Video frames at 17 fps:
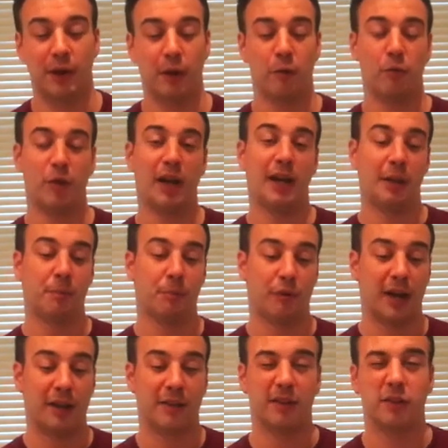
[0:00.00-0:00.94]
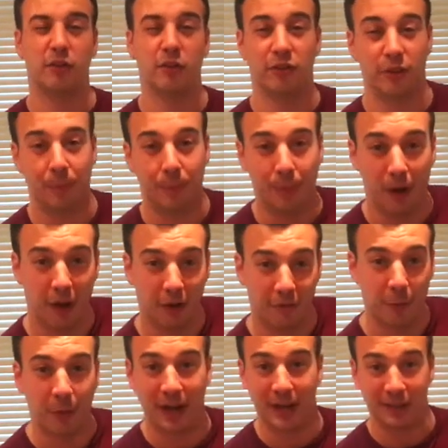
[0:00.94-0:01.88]
It will really impress. It's just the
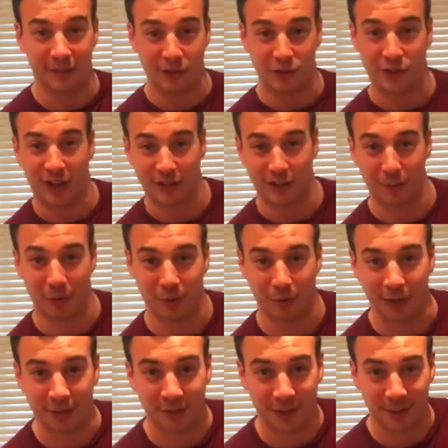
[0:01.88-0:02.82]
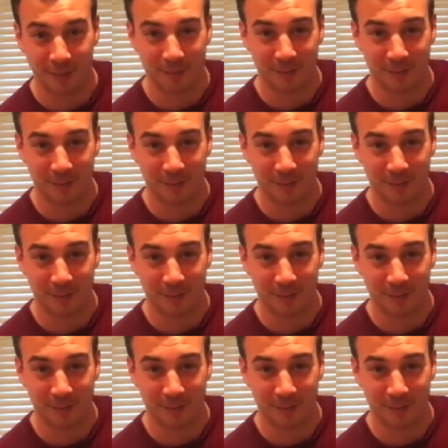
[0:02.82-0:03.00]
perfect way to jazz up your evening.